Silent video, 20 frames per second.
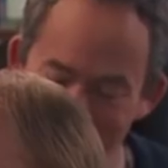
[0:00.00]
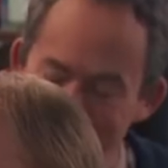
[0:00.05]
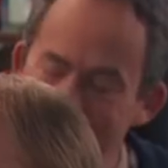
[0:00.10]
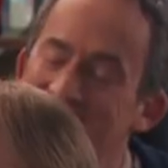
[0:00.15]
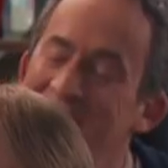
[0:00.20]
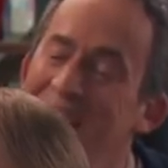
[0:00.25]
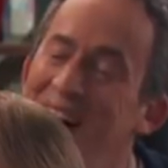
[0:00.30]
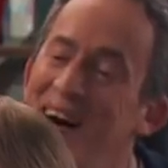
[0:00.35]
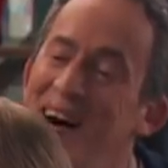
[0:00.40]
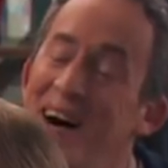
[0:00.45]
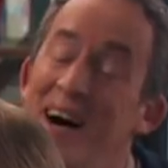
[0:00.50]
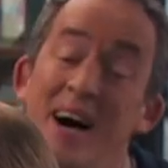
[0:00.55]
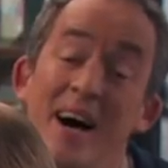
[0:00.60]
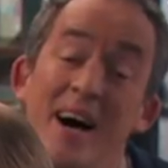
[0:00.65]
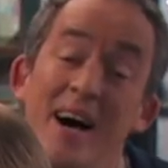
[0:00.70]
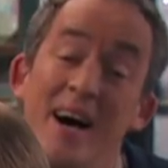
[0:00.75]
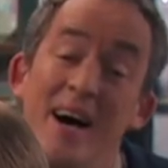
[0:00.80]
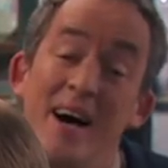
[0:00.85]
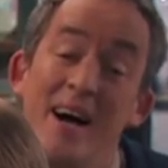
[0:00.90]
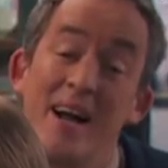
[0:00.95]

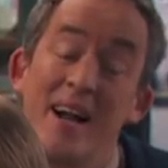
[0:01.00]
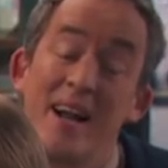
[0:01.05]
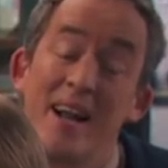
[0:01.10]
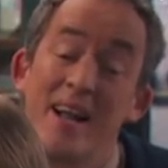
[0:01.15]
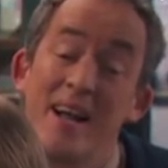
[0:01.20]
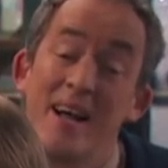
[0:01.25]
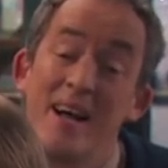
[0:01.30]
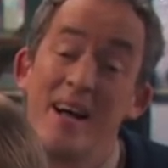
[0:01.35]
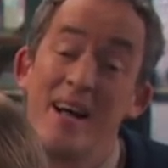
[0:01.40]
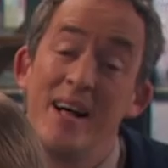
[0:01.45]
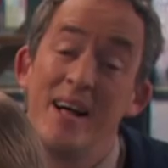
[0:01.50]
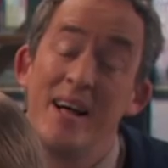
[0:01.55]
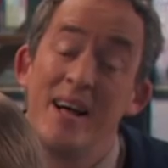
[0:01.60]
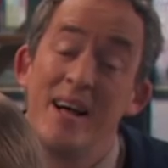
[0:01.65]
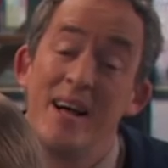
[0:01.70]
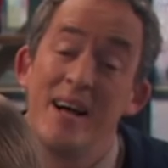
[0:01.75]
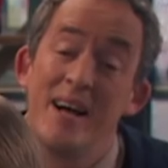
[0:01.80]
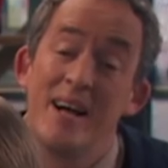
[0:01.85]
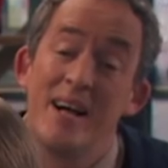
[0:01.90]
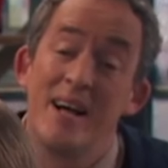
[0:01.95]

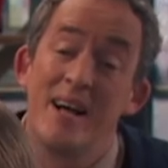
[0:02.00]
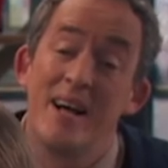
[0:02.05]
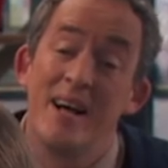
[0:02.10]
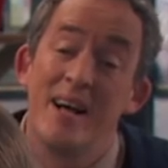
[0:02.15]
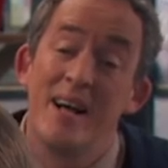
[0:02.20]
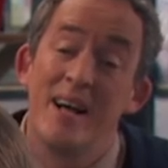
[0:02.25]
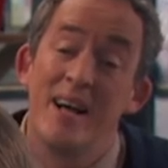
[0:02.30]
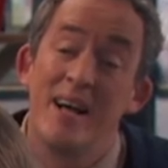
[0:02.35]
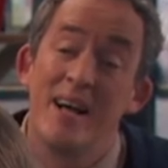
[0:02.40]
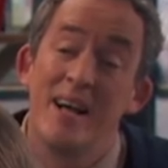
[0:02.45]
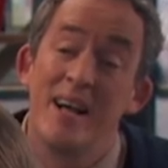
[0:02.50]
[no speech]